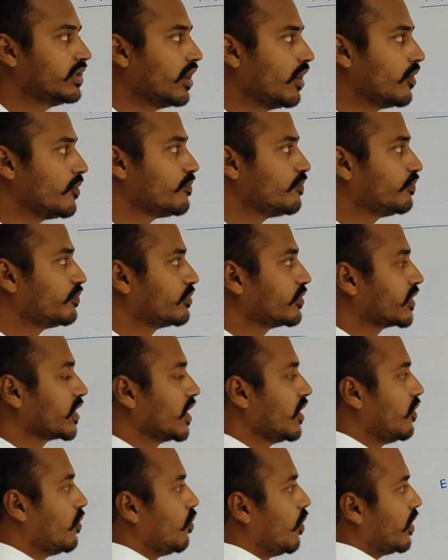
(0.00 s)
Now,
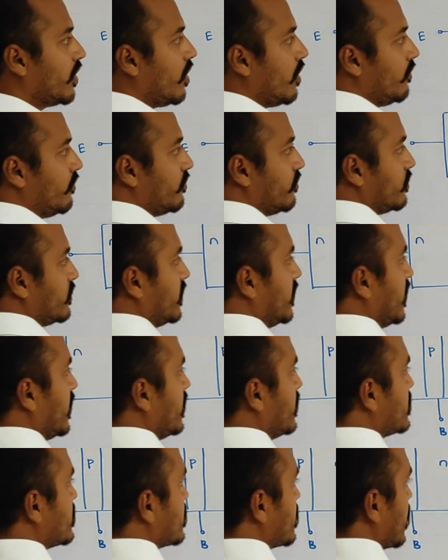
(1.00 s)
one of
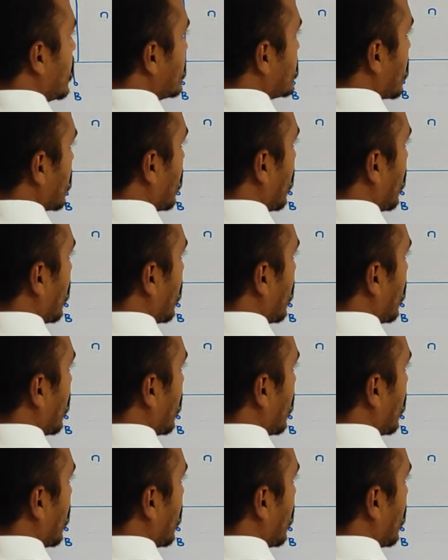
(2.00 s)
these is a